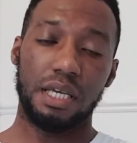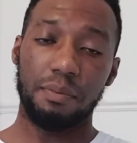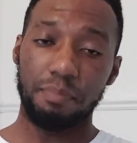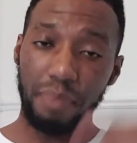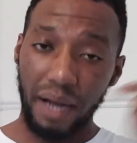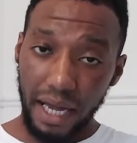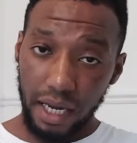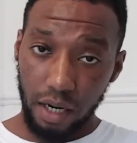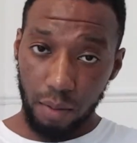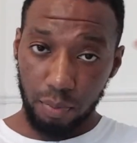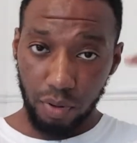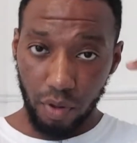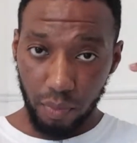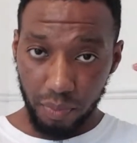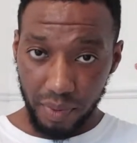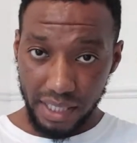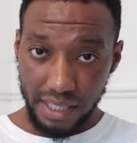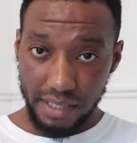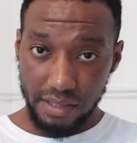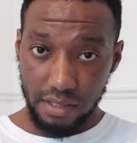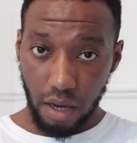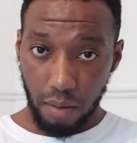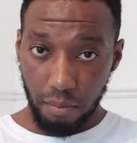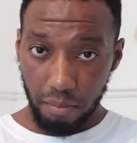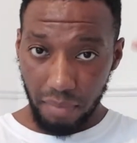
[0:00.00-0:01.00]
buying a property
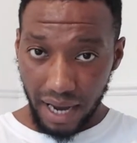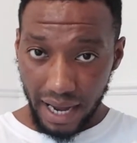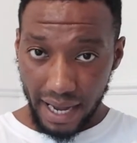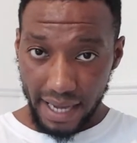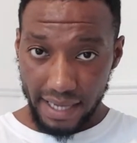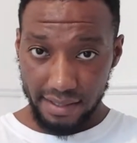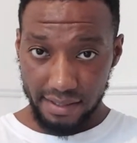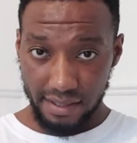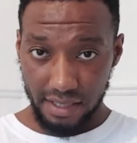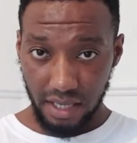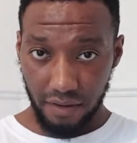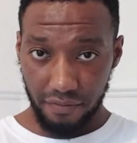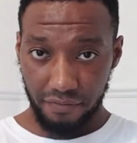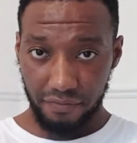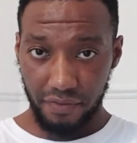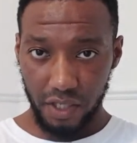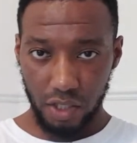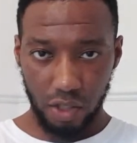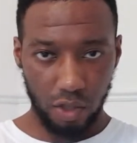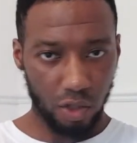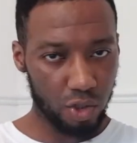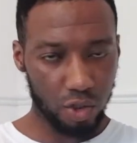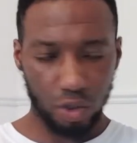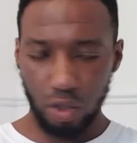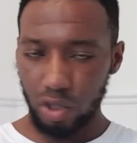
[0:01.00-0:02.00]
is a mindset thing. You
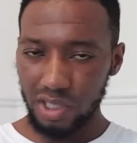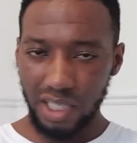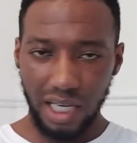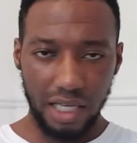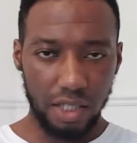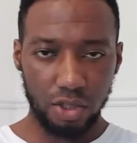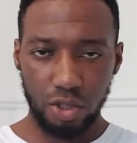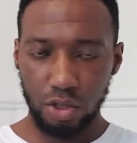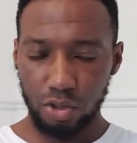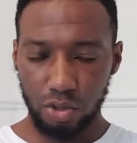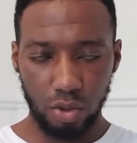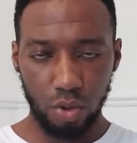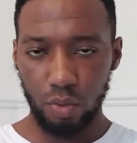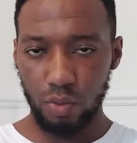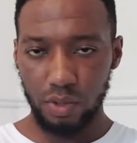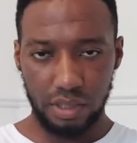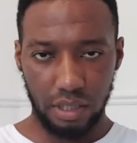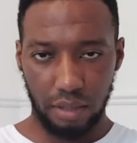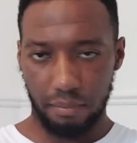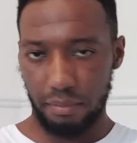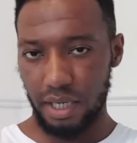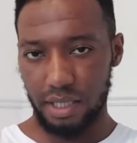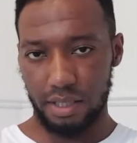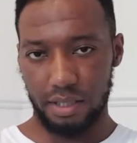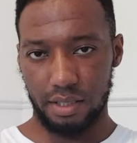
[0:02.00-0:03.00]
know, it's got nothing to do with
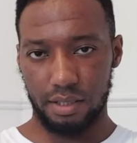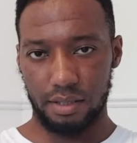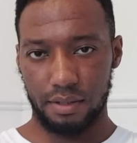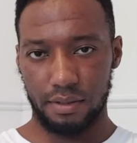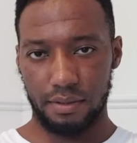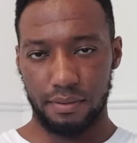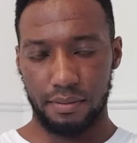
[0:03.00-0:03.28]
the money.